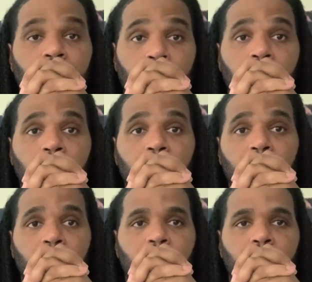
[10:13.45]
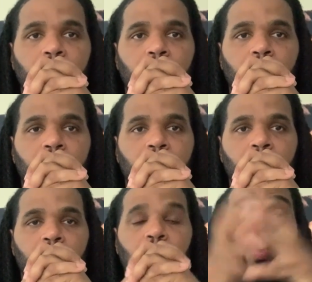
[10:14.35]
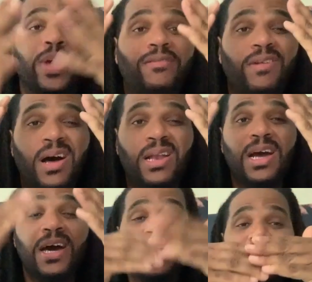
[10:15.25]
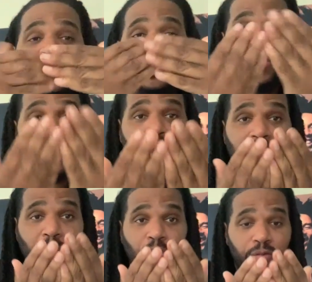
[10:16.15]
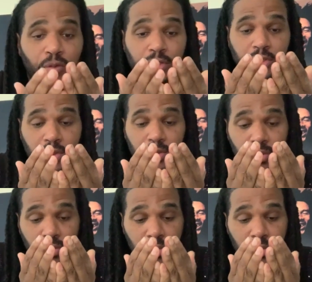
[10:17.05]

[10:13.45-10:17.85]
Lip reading: See? So we have all gone astray, gone our phones up.